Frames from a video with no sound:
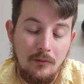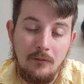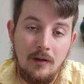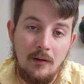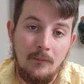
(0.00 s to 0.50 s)

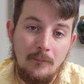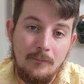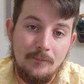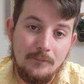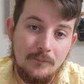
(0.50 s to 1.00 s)
through
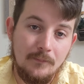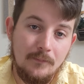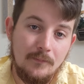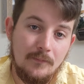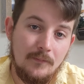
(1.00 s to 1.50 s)

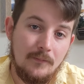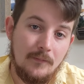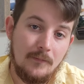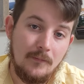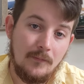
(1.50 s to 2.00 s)

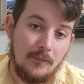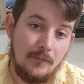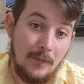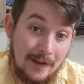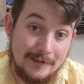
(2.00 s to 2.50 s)

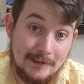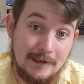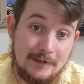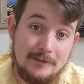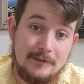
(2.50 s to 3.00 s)
him. That's
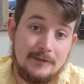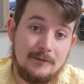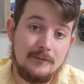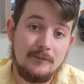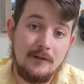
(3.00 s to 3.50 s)
it.
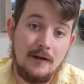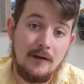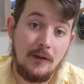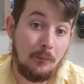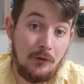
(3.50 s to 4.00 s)

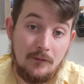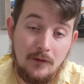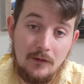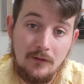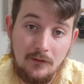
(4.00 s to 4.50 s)
The
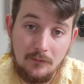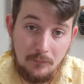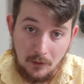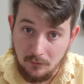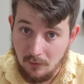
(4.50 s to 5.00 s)
previous
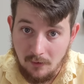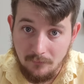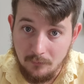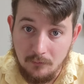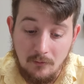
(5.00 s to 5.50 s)

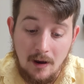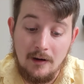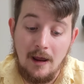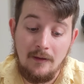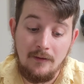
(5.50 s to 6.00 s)
paragraph that we
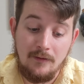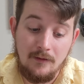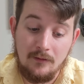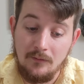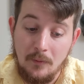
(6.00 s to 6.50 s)
read and
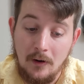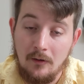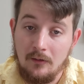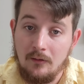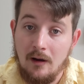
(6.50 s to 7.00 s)
this
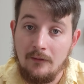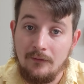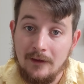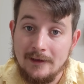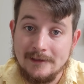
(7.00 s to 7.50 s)

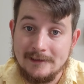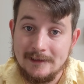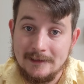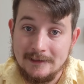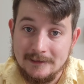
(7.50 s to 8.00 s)
paragraph
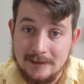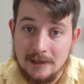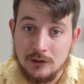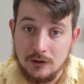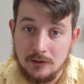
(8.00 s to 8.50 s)
is the
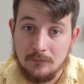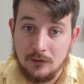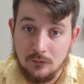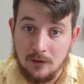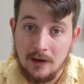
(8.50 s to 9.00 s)
distinction
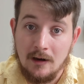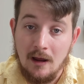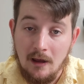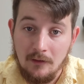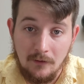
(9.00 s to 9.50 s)

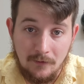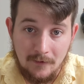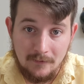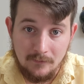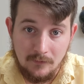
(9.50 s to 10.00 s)
between the
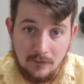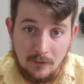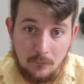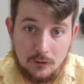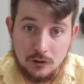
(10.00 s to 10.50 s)
things
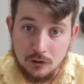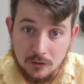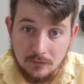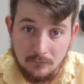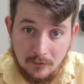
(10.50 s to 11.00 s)
that we
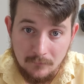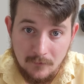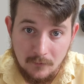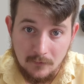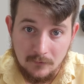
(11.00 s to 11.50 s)
shouldn't be
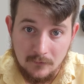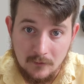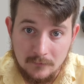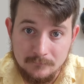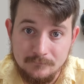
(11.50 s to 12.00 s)
focused
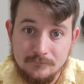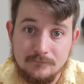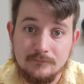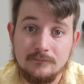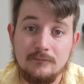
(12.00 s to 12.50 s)

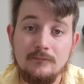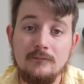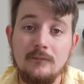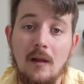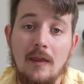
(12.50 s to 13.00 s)

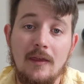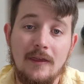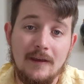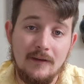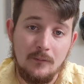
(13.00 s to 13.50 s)
on and the
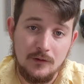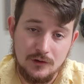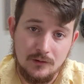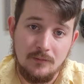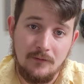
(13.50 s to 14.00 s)
things that we
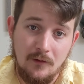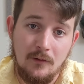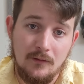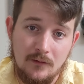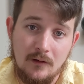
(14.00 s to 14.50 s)
should be
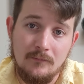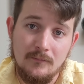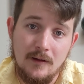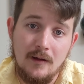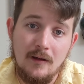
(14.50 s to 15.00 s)
focused on.